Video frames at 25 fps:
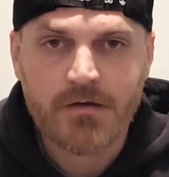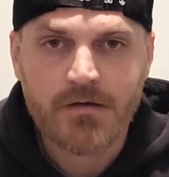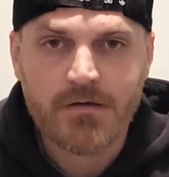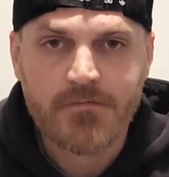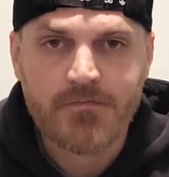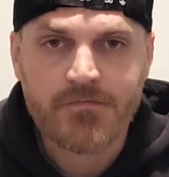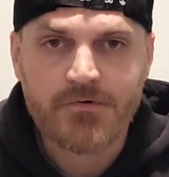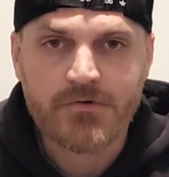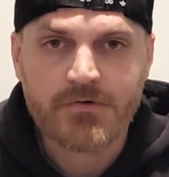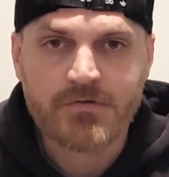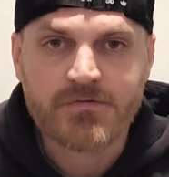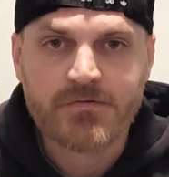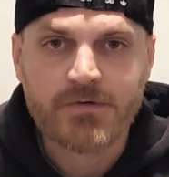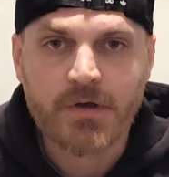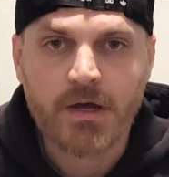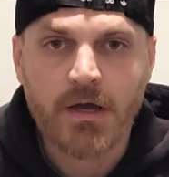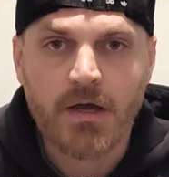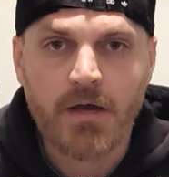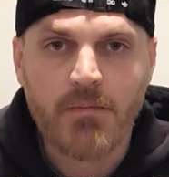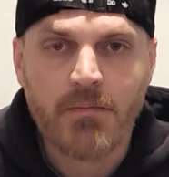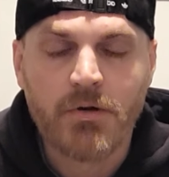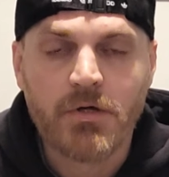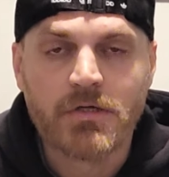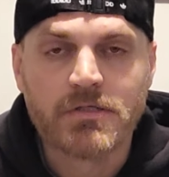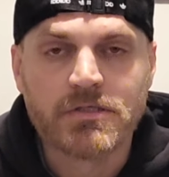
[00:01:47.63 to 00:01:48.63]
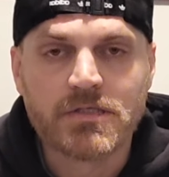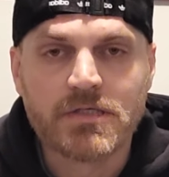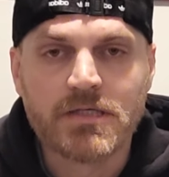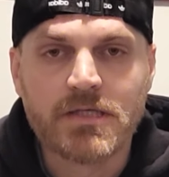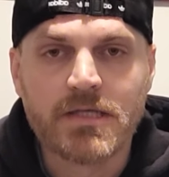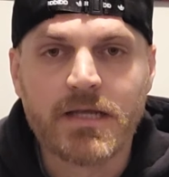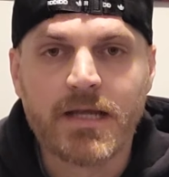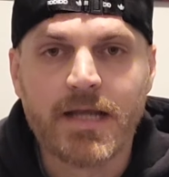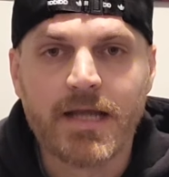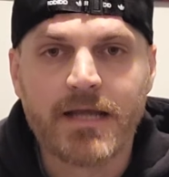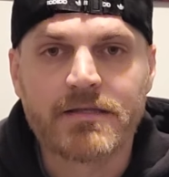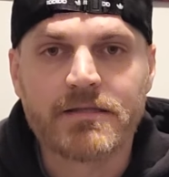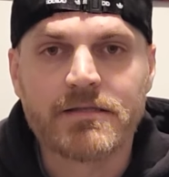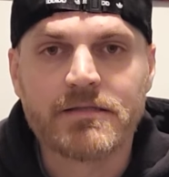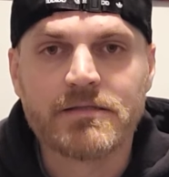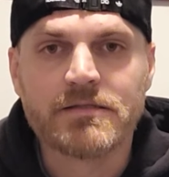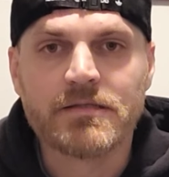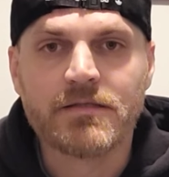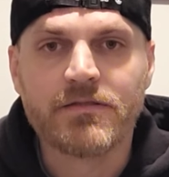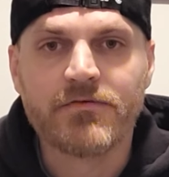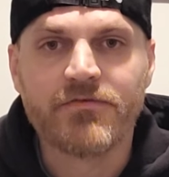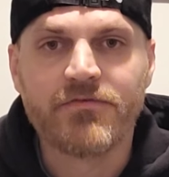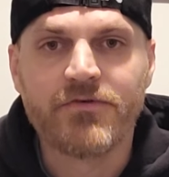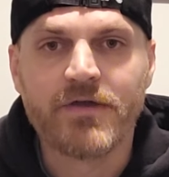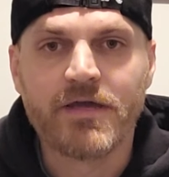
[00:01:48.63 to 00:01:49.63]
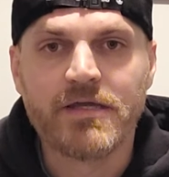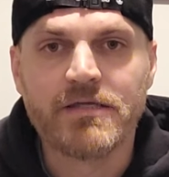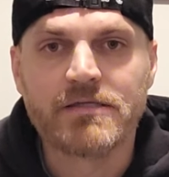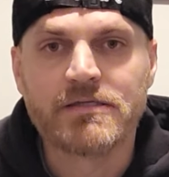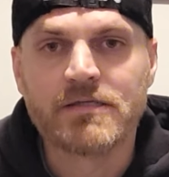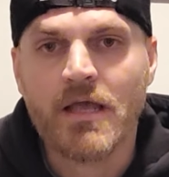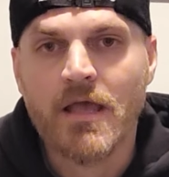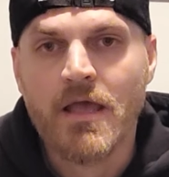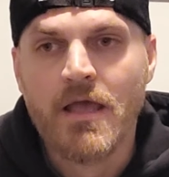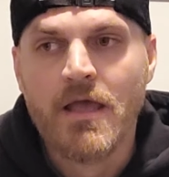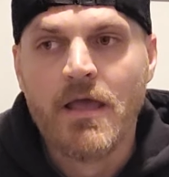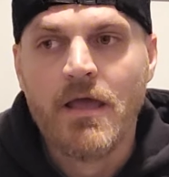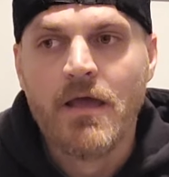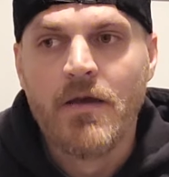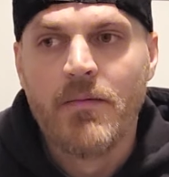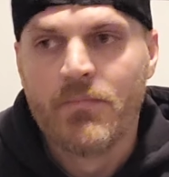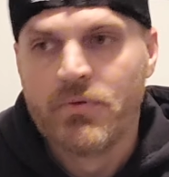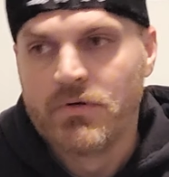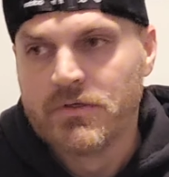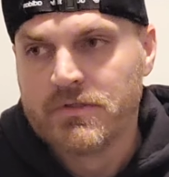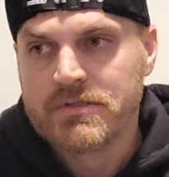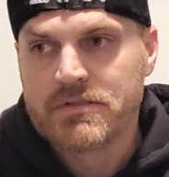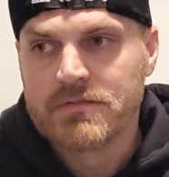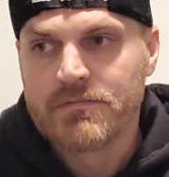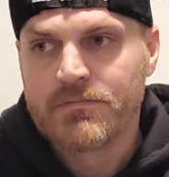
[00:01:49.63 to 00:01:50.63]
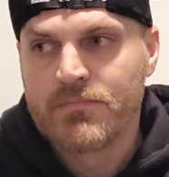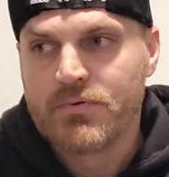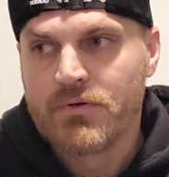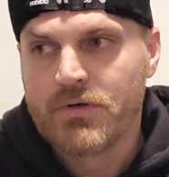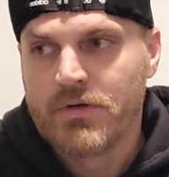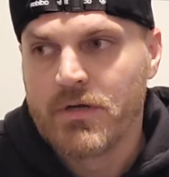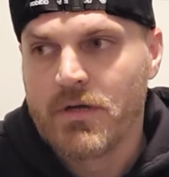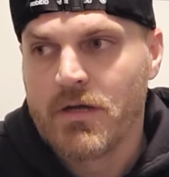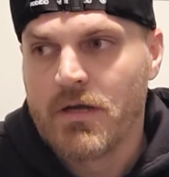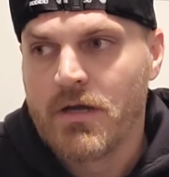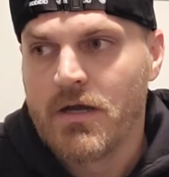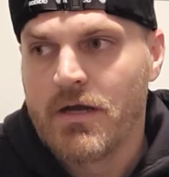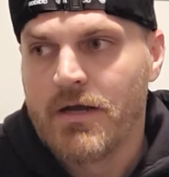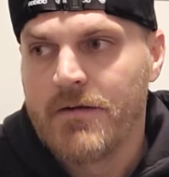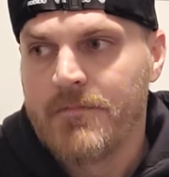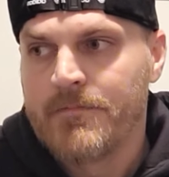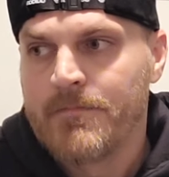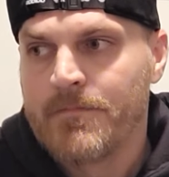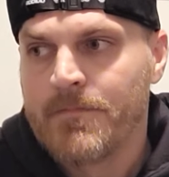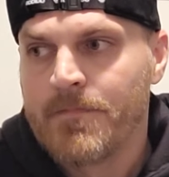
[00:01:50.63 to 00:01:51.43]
first uh, punch he connected to the face, put put uh,